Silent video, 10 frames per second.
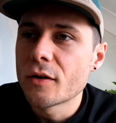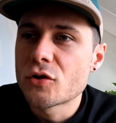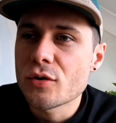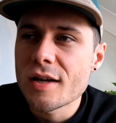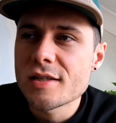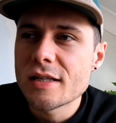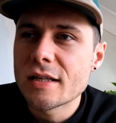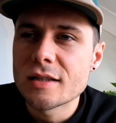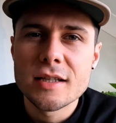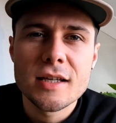a
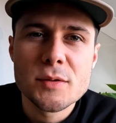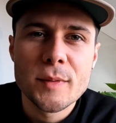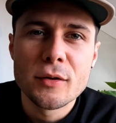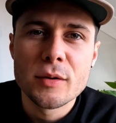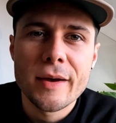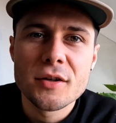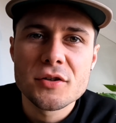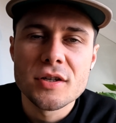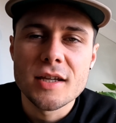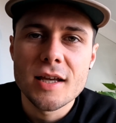dressing, I think, has been on the
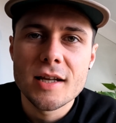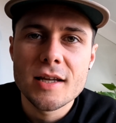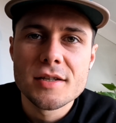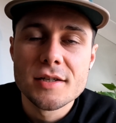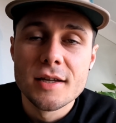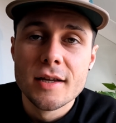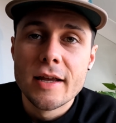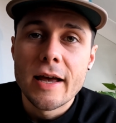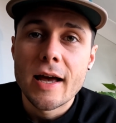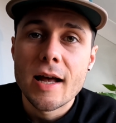mandatory kit list.
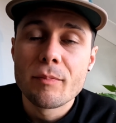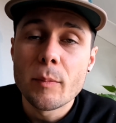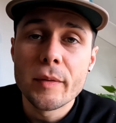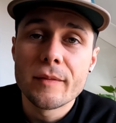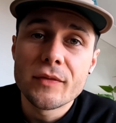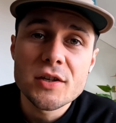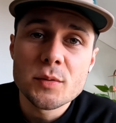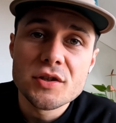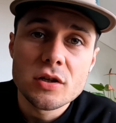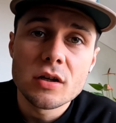But this
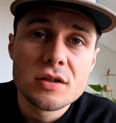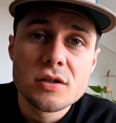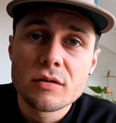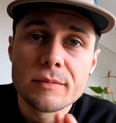one's good because you